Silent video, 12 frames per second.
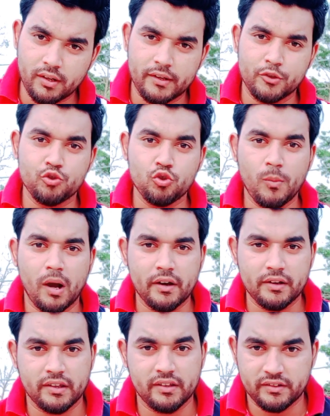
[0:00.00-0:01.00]
YouTube
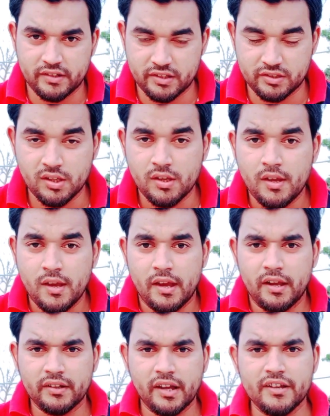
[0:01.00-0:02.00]
earning increase.
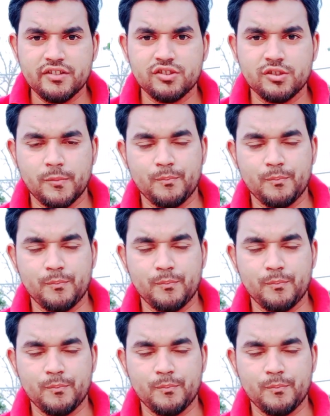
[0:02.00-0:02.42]
And guys,